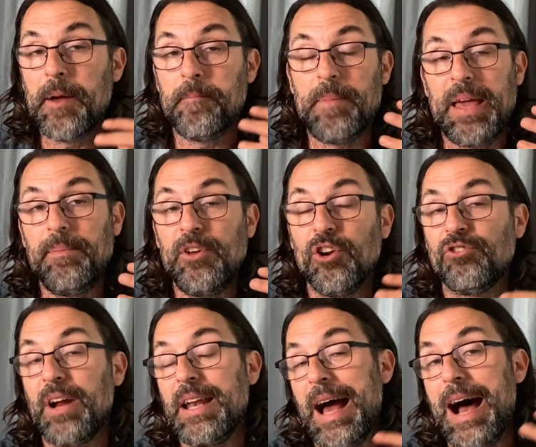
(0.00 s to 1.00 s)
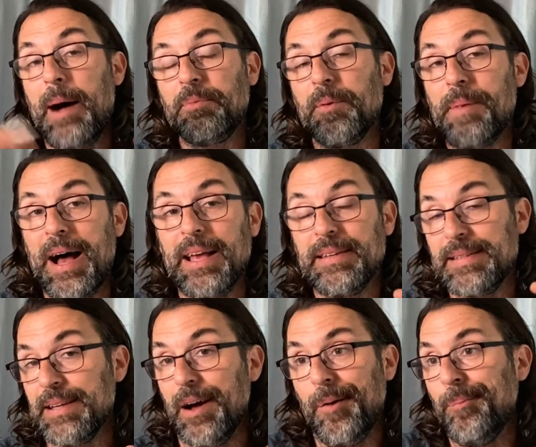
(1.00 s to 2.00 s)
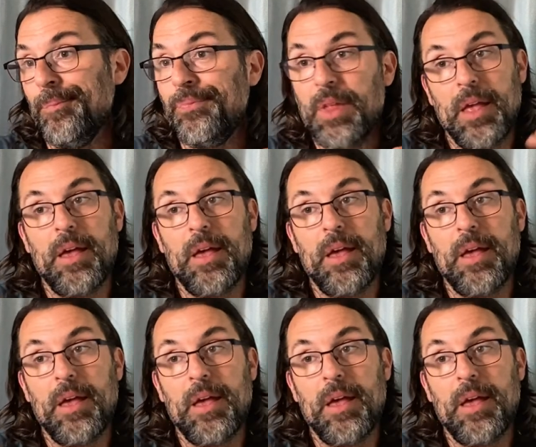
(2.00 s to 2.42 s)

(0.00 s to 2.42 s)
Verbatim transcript: Maybe you're trying to optimize some